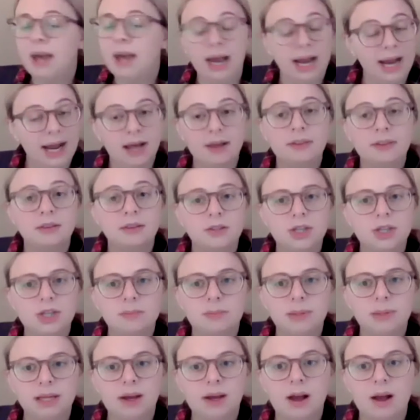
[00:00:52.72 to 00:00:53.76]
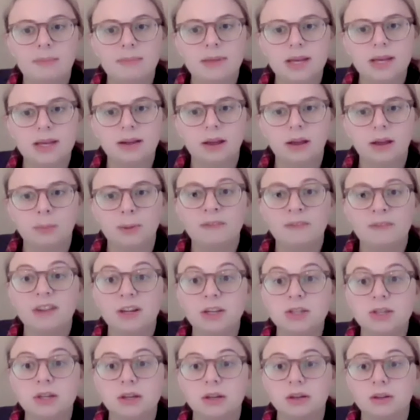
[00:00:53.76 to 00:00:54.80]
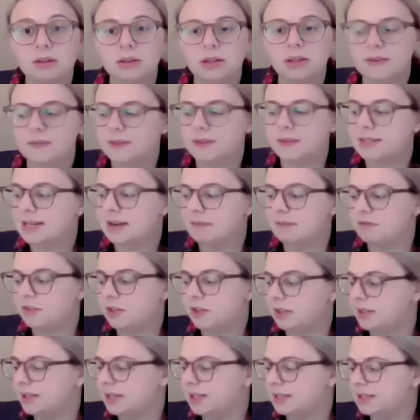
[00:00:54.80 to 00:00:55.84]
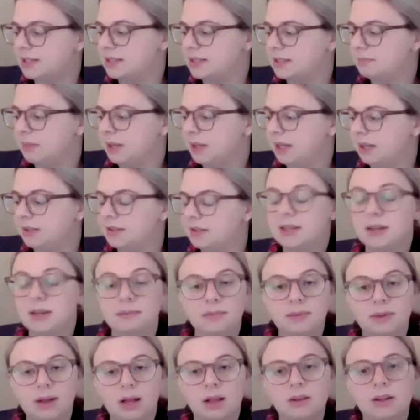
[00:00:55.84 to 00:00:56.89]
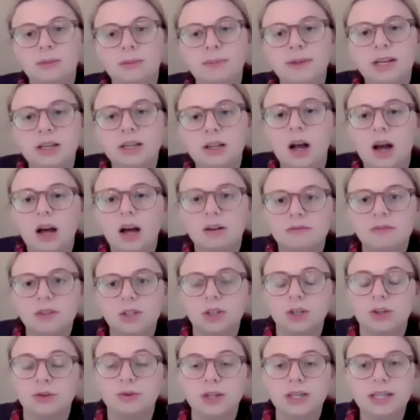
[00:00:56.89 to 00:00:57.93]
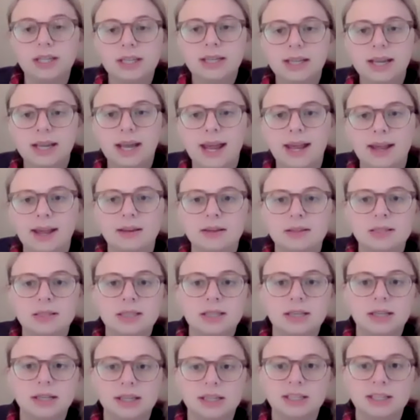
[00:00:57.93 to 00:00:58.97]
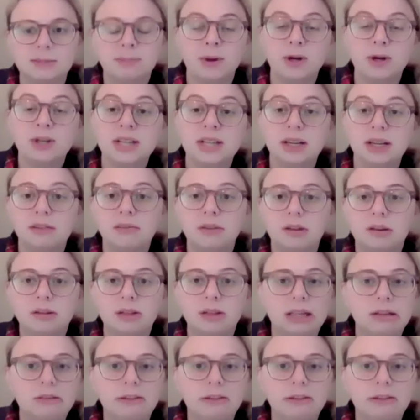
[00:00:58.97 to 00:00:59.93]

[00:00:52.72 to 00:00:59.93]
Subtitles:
path to becoming a professional in the STEM field has been a little bit convoluted, and to particularly